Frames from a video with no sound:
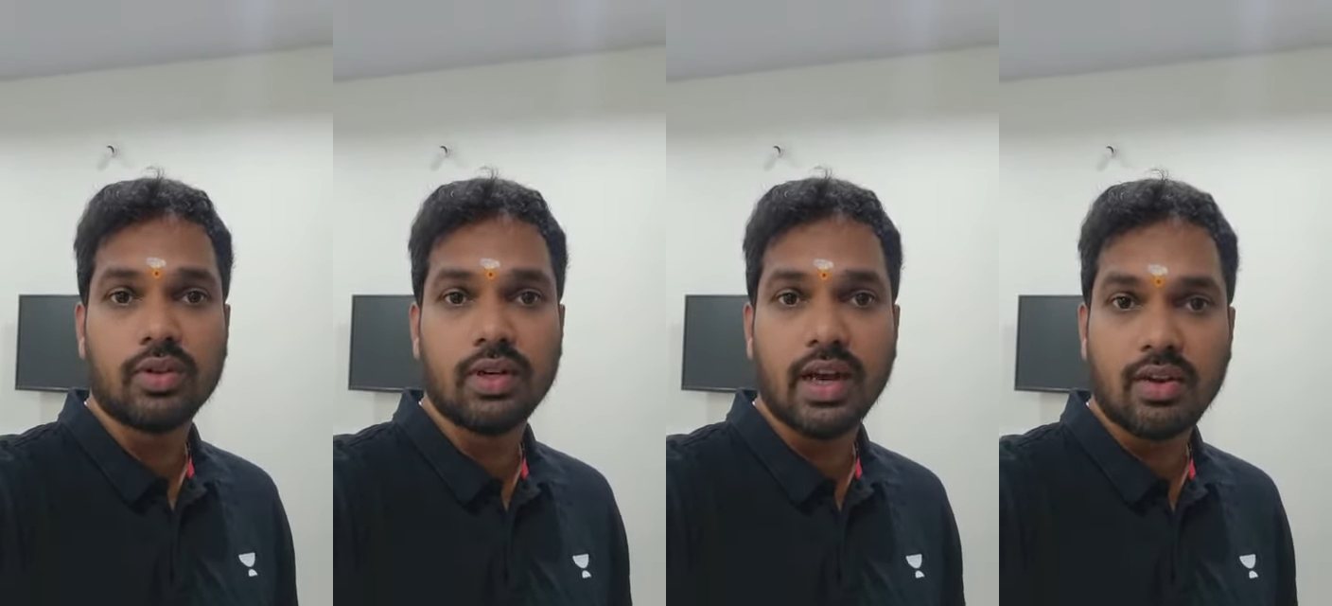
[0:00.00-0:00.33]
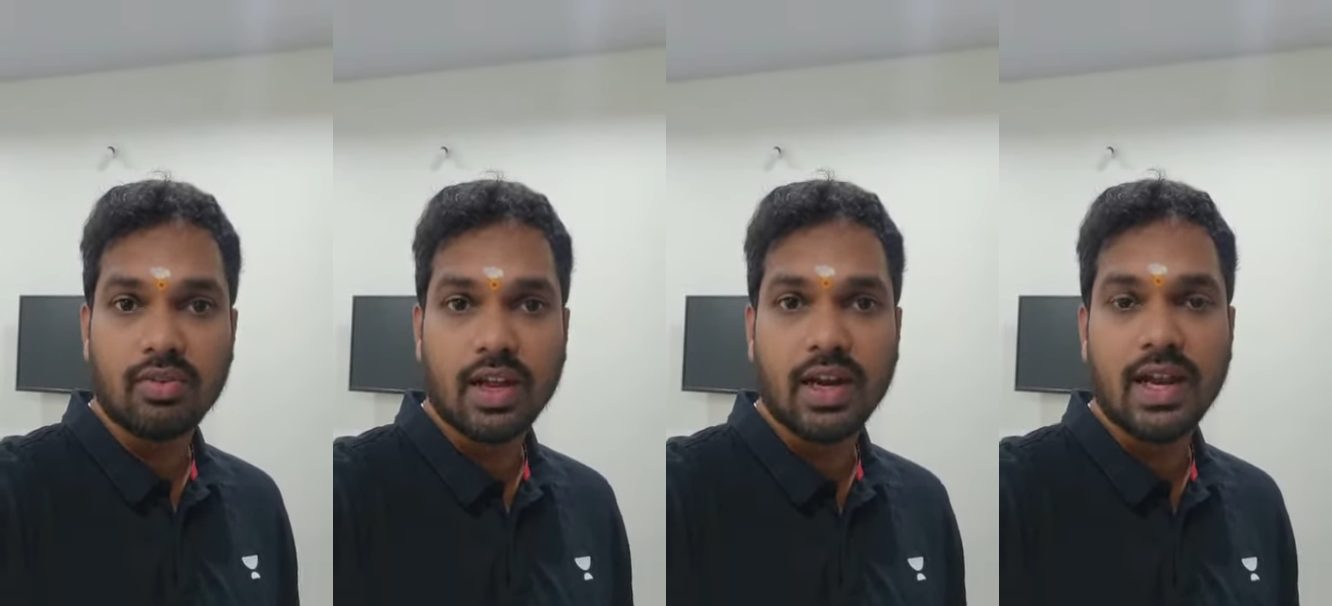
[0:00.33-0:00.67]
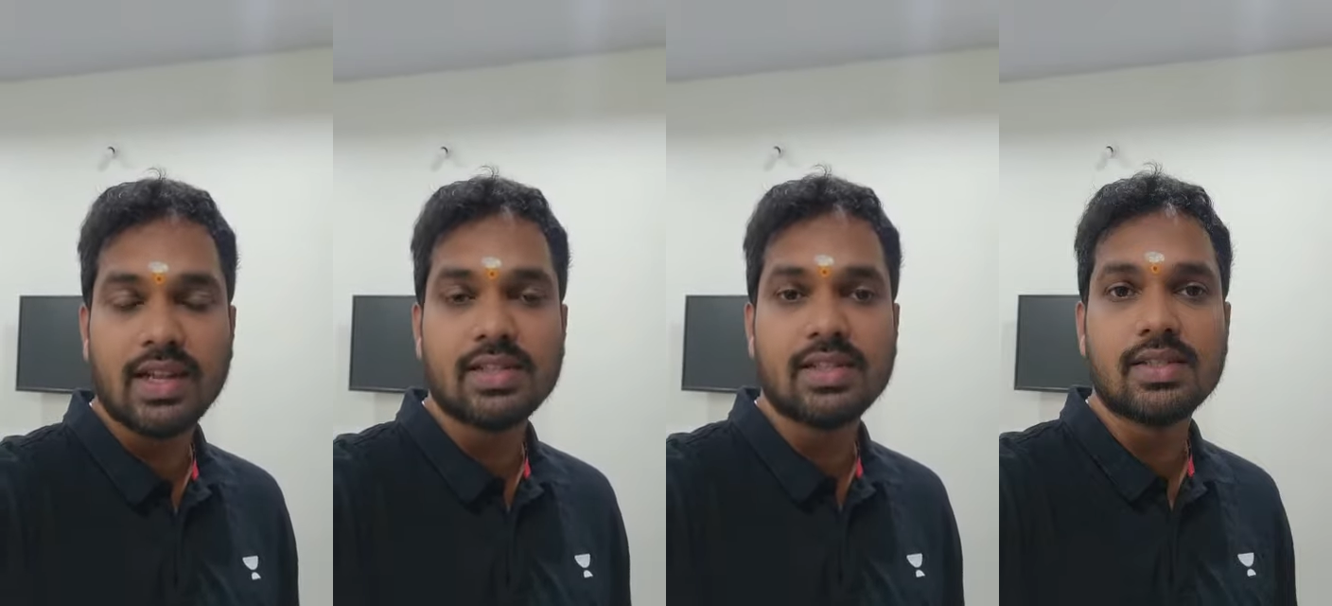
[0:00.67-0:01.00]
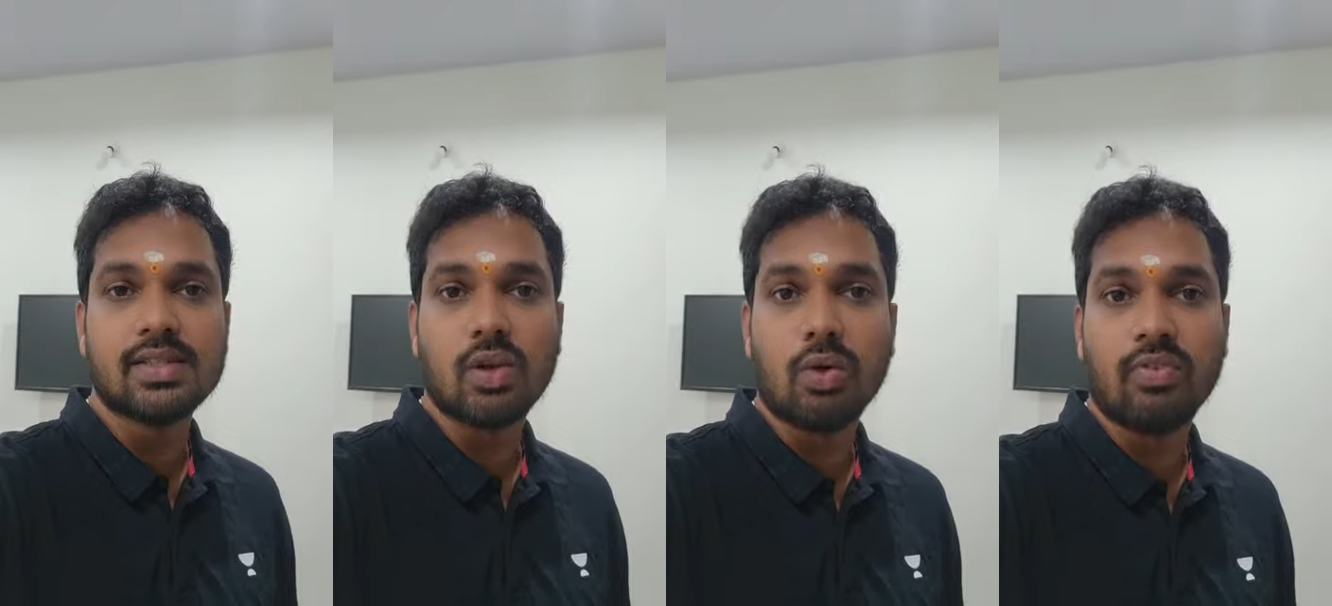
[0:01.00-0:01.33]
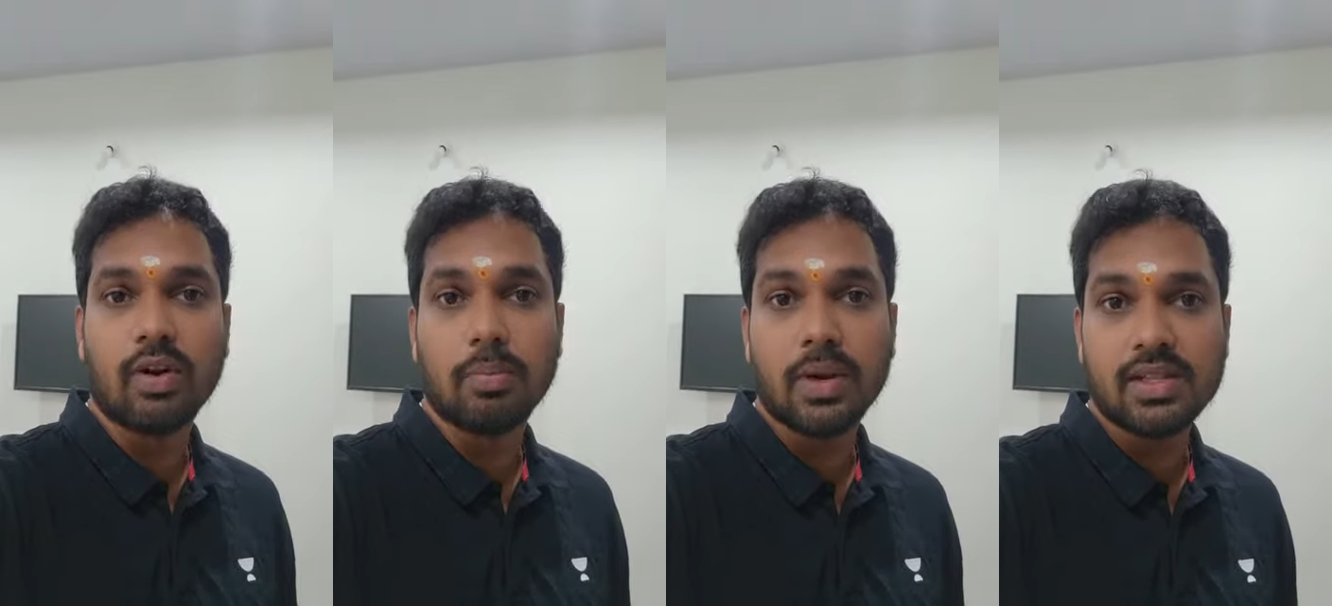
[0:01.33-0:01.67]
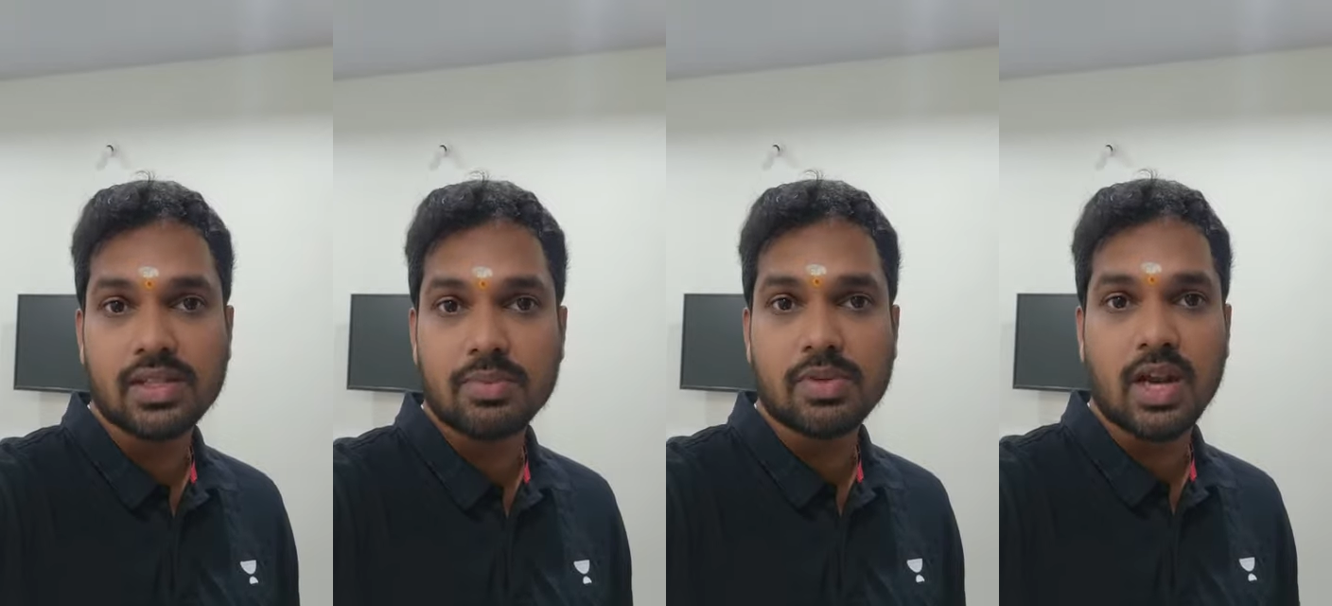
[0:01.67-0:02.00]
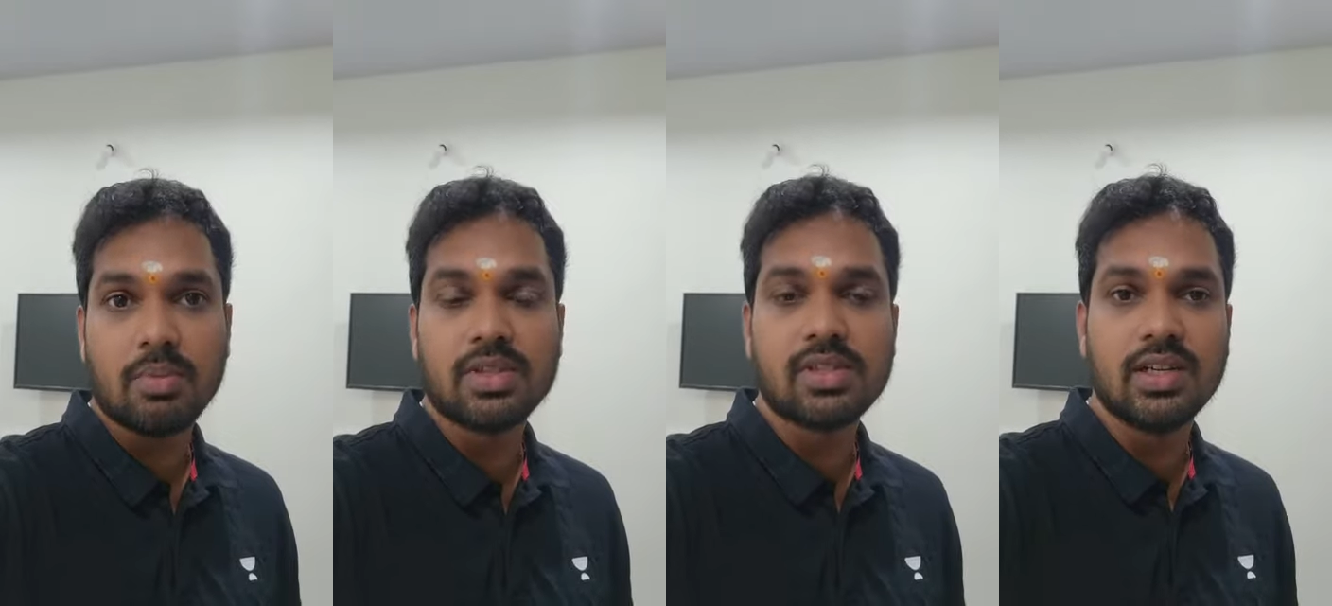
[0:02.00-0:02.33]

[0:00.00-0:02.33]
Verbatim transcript: network analysis for plus subscribers.